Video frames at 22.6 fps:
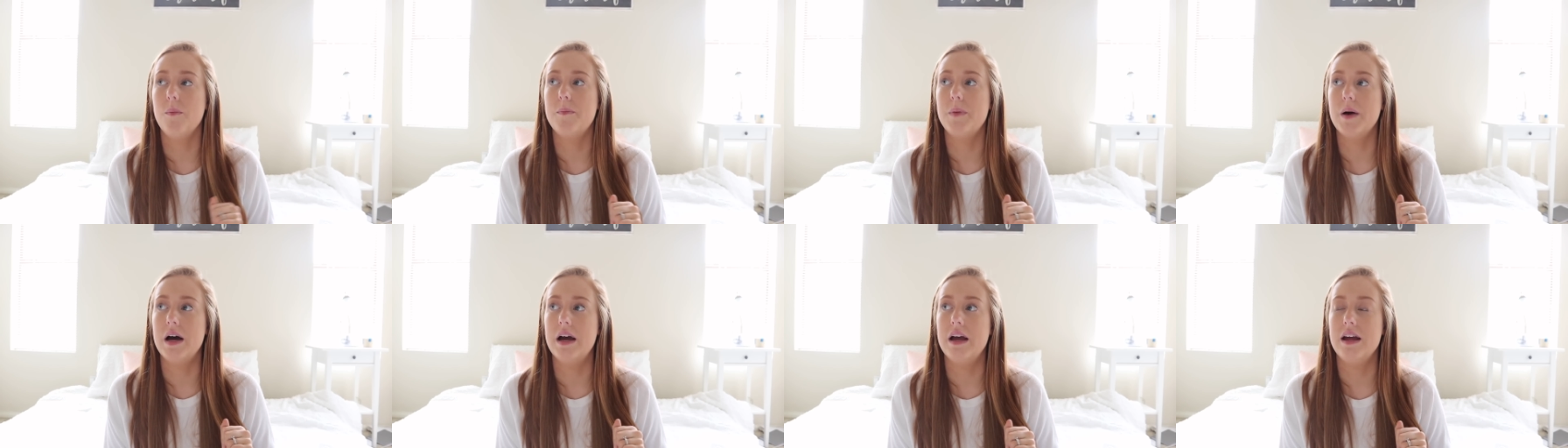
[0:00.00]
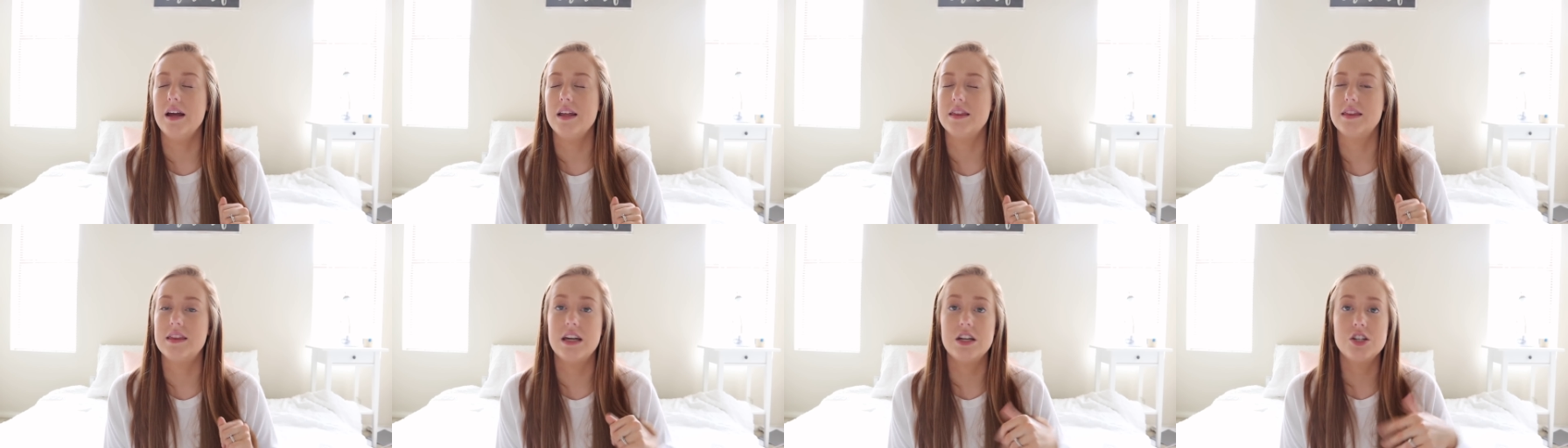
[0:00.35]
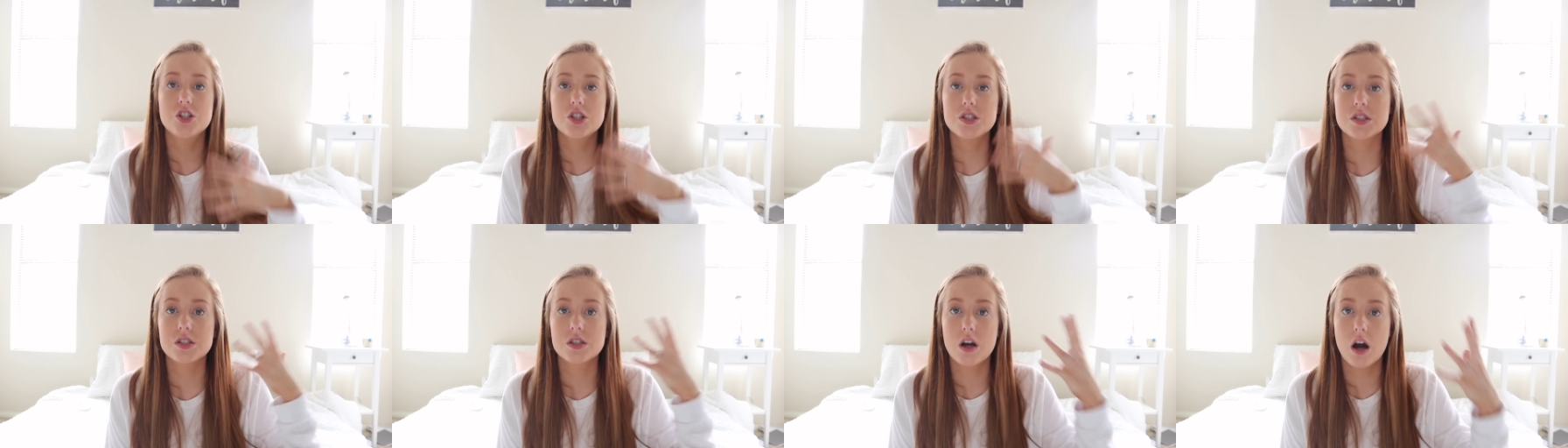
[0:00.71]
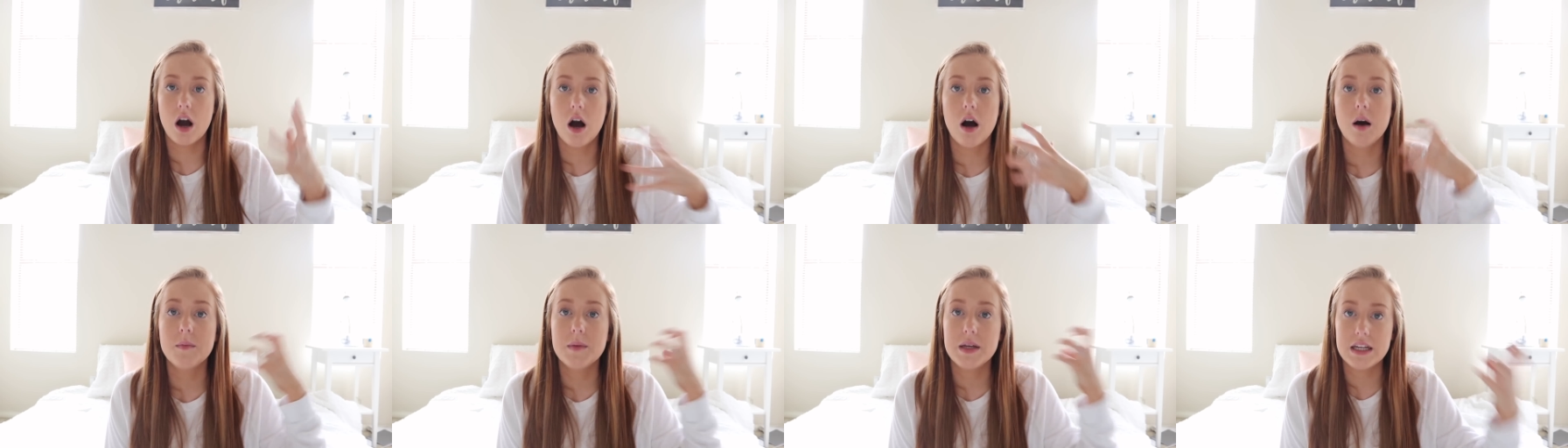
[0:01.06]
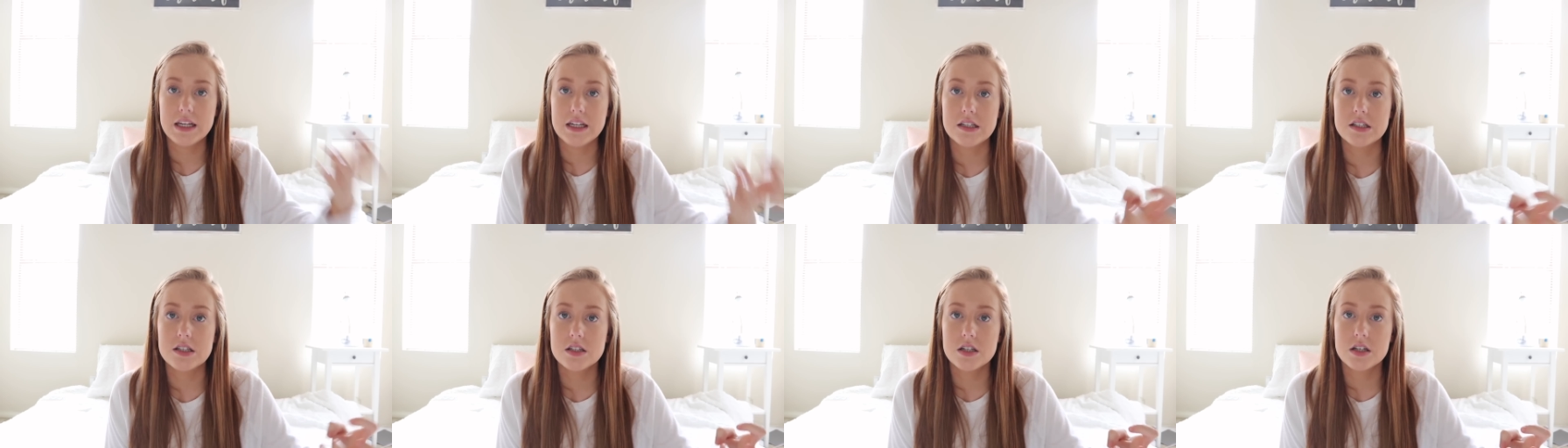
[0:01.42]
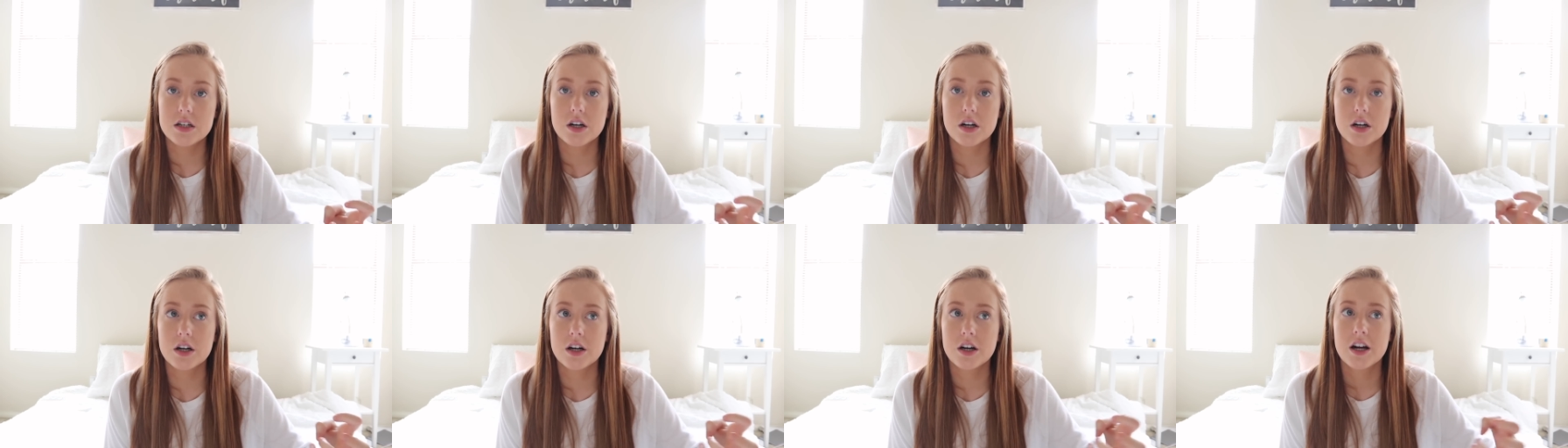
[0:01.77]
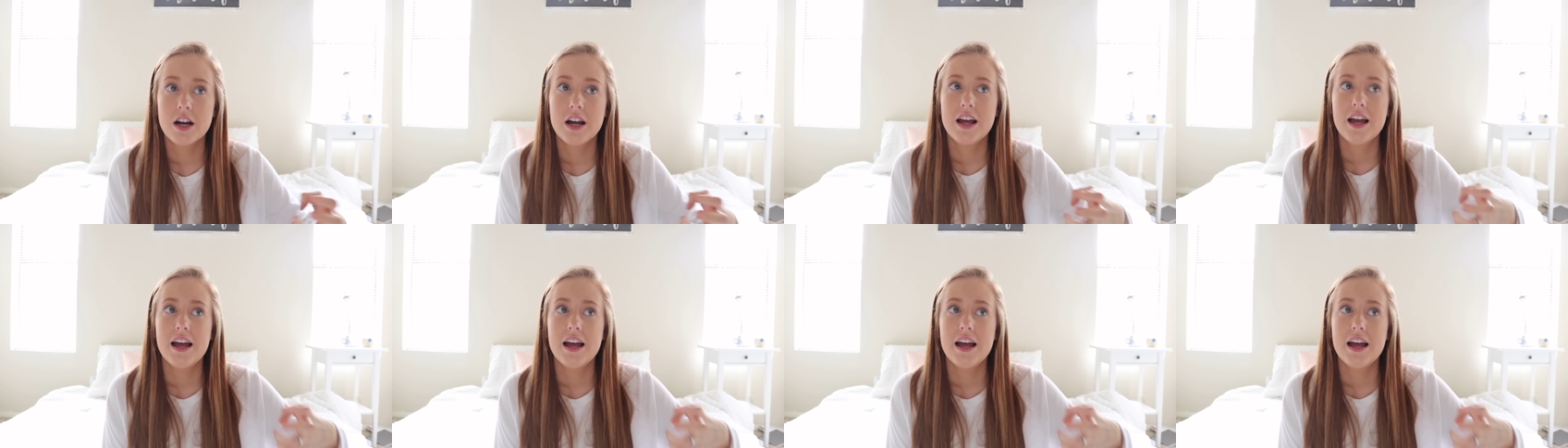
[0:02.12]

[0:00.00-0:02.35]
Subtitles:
but they just come easier,